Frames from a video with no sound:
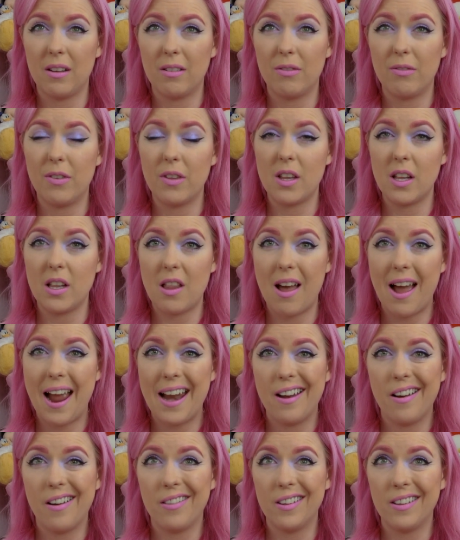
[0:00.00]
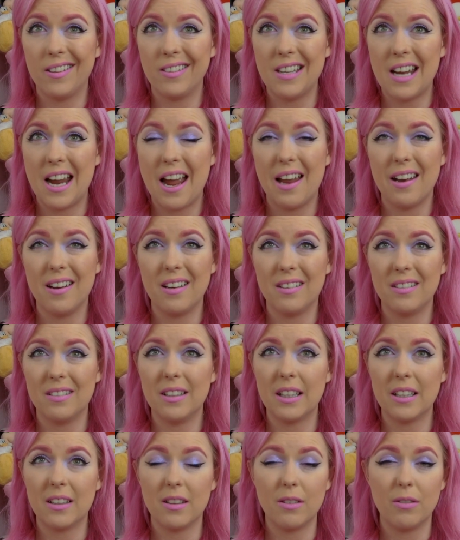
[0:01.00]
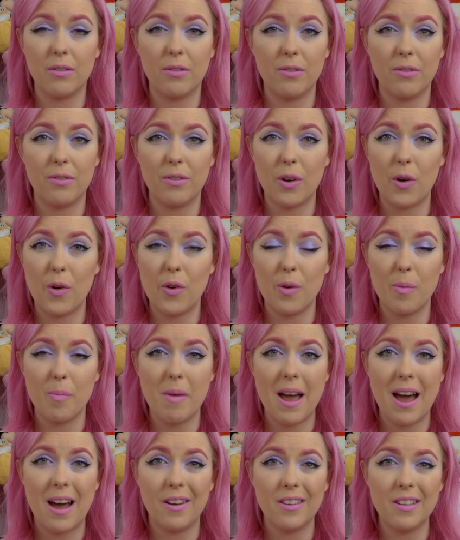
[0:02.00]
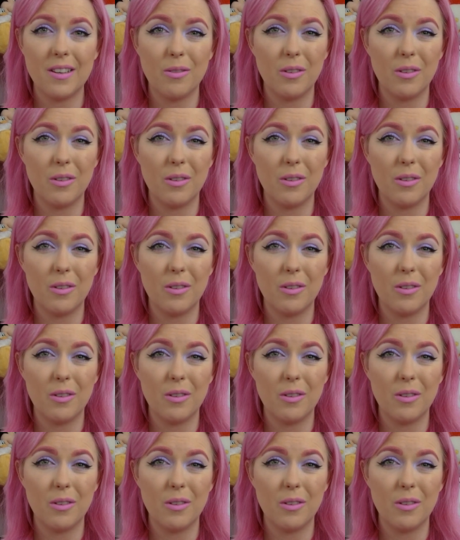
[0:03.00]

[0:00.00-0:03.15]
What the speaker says: for the light and the stand and like the phone mount,